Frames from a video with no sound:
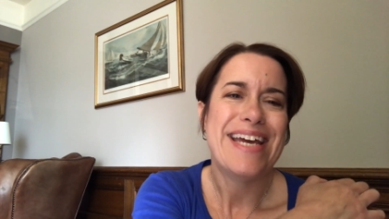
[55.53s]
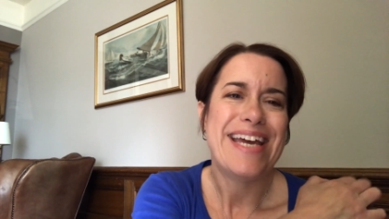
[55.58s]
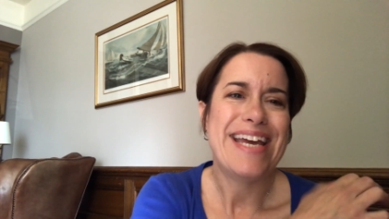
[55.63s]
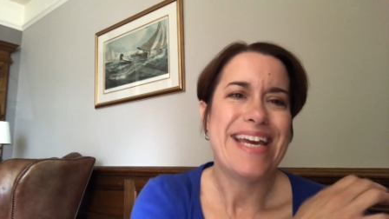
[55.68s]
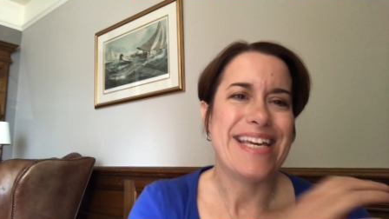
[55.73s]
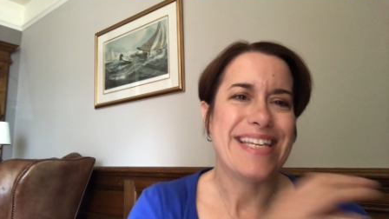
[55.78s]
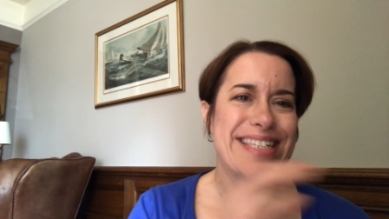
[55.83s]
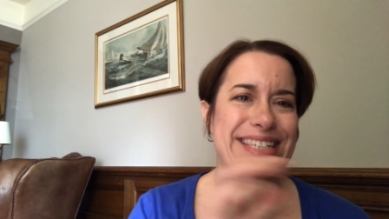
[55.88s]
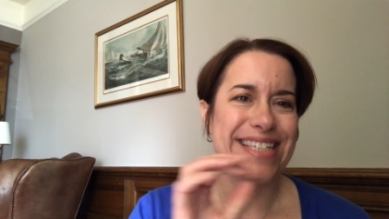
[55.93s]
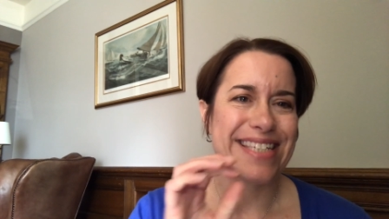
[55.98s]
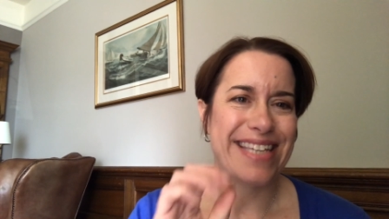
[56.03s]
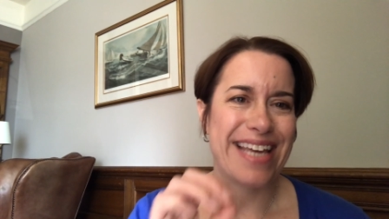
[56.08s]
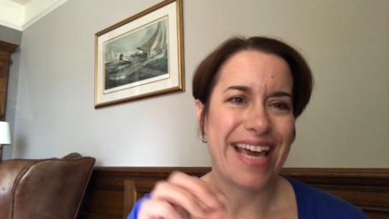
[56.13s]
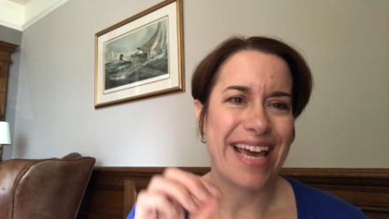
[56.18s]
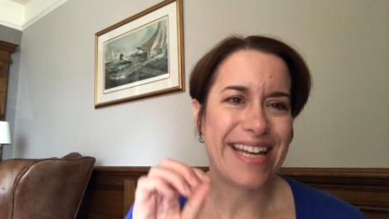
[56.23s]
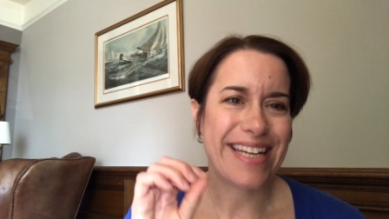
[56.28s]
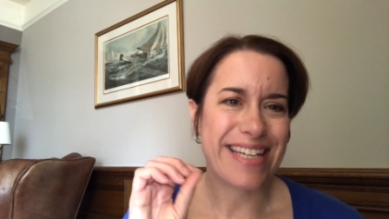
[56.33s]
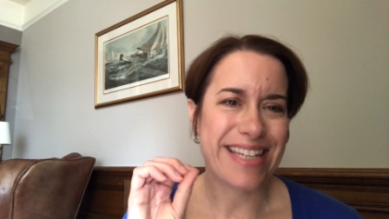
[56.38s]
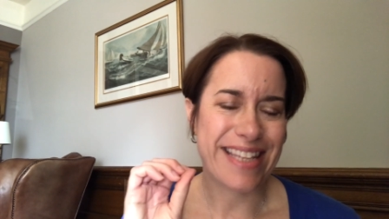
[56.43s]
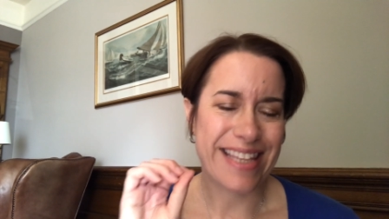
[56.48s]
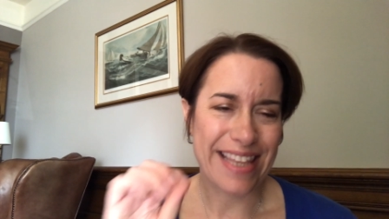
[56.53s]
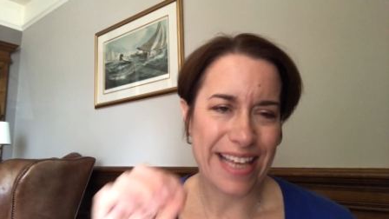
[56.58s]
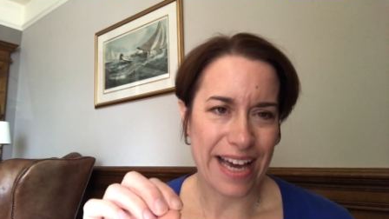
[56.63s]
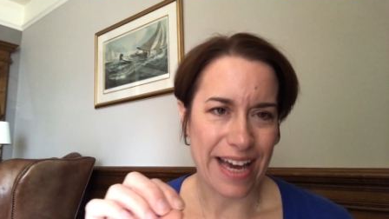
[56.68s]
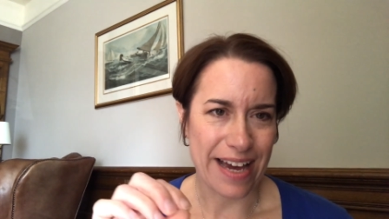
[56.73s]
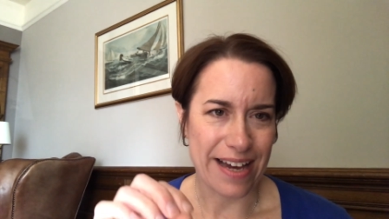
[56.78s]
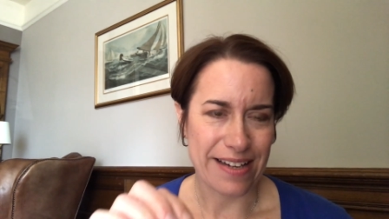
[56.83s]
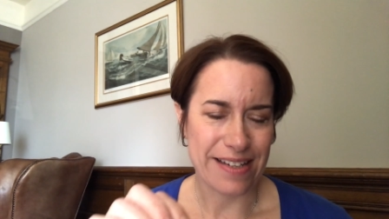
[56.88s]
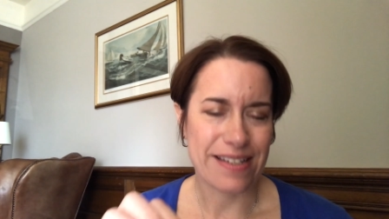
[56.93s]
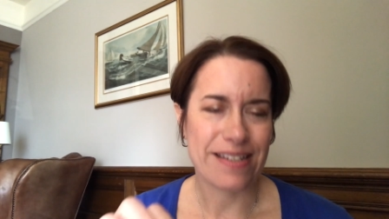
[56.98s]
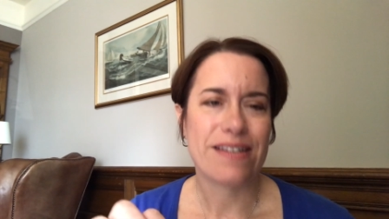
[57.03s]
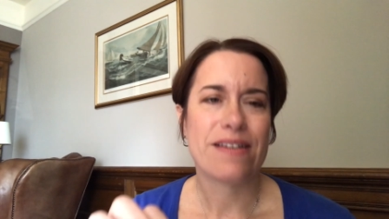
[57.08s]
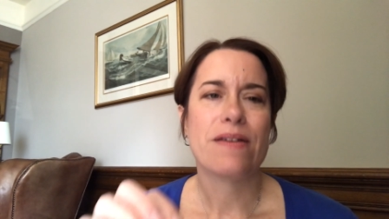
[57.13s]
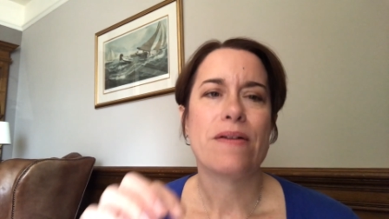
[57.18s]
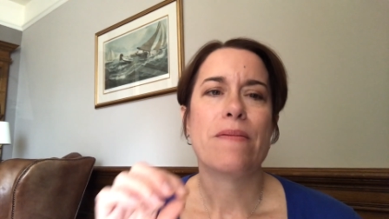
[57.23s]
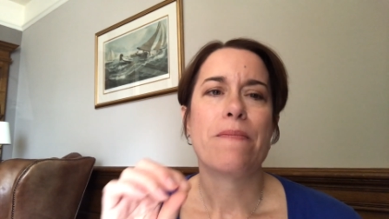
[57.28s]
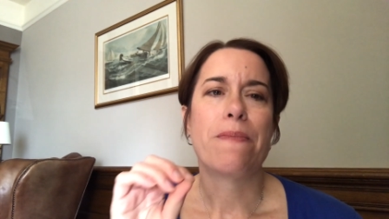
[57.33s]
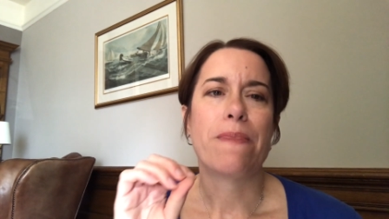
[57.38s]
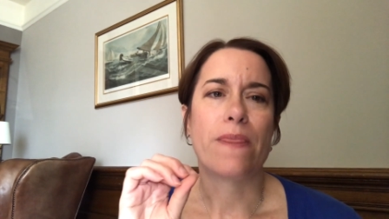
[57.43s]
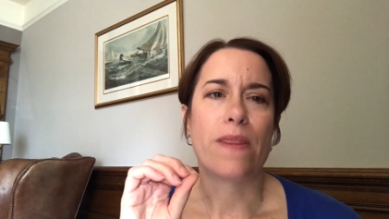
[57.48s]
it said that
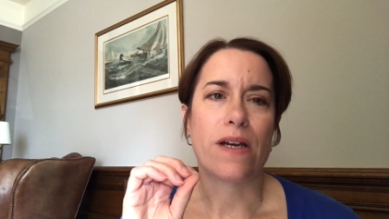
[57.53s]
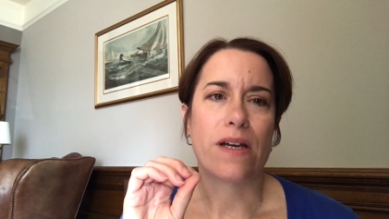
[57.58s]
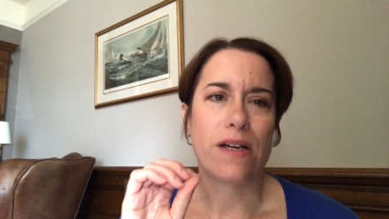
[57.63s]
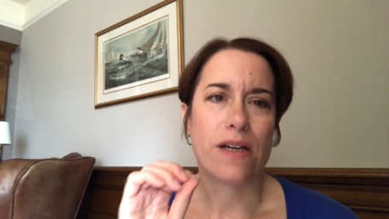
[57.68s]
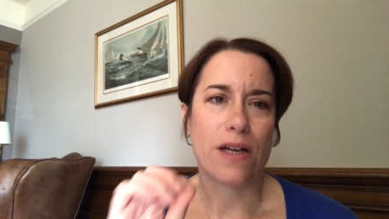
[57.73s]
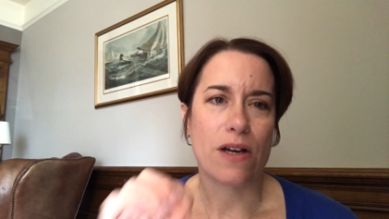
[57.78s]
the